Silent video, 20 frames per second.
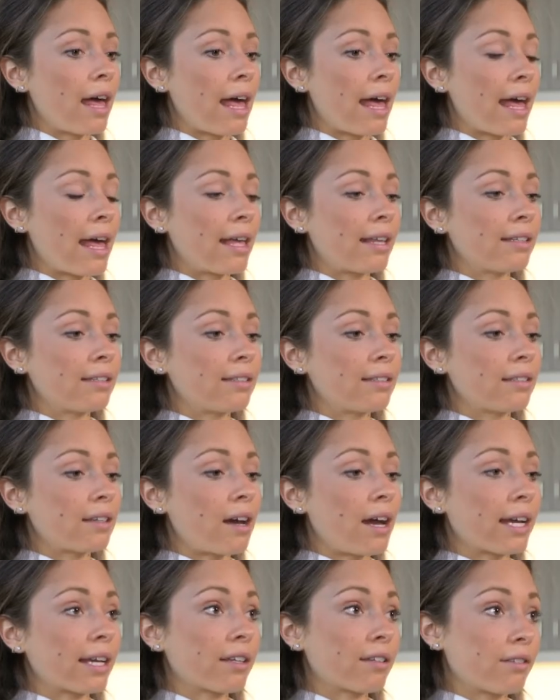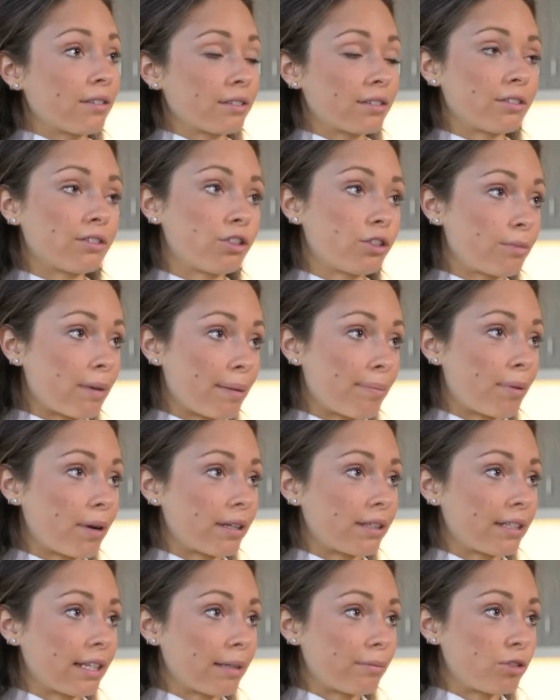and I can also do my
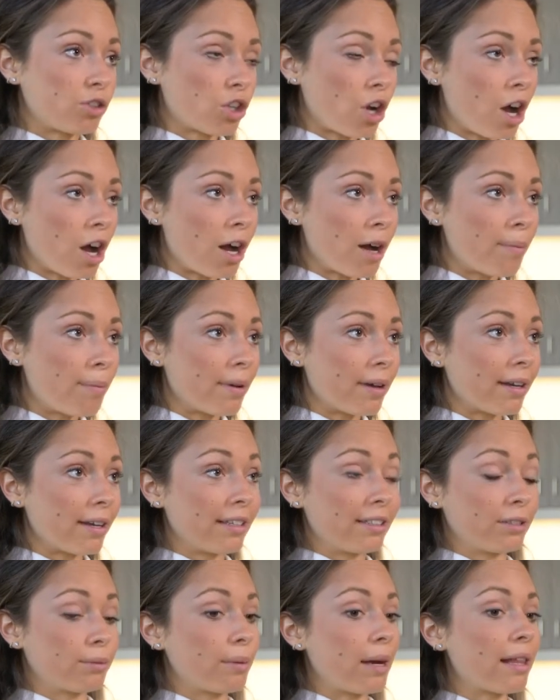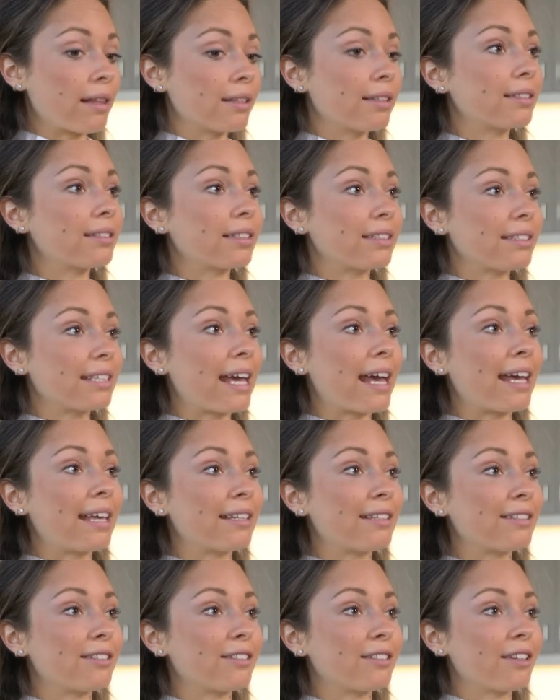part-time job as well as
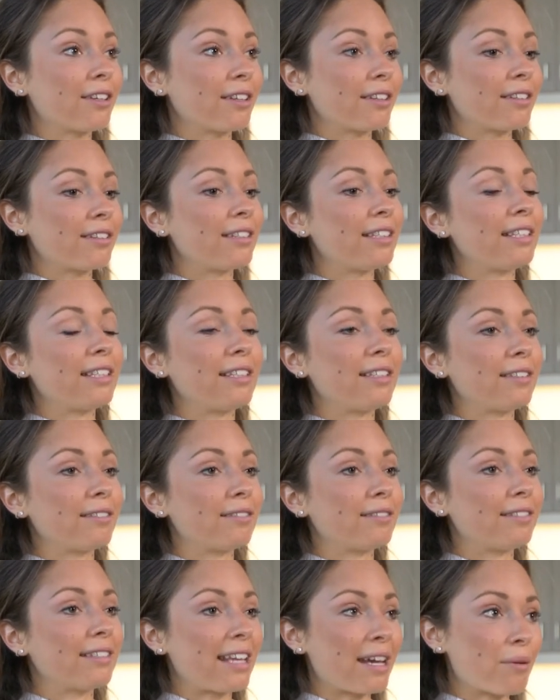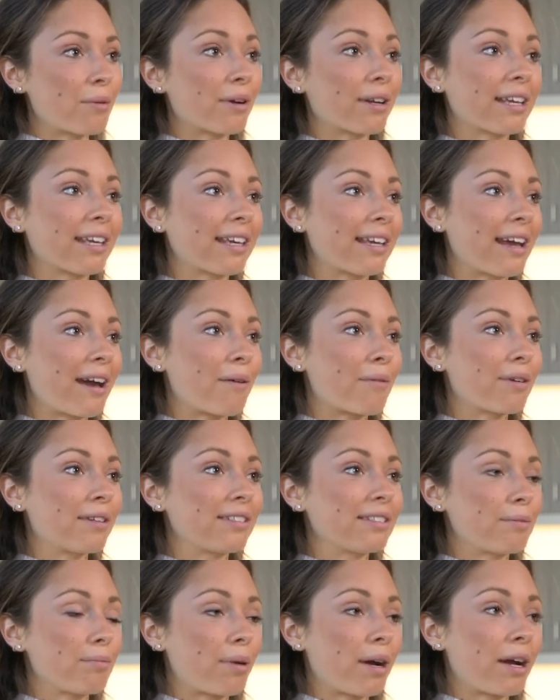attend the networking
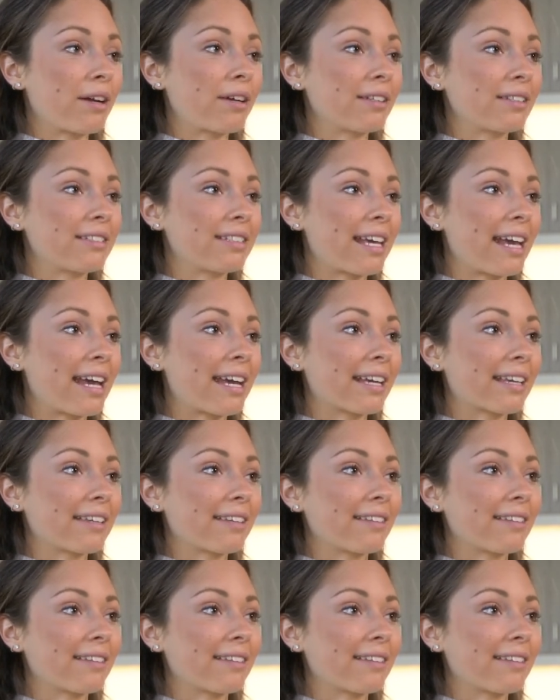hours in biotech.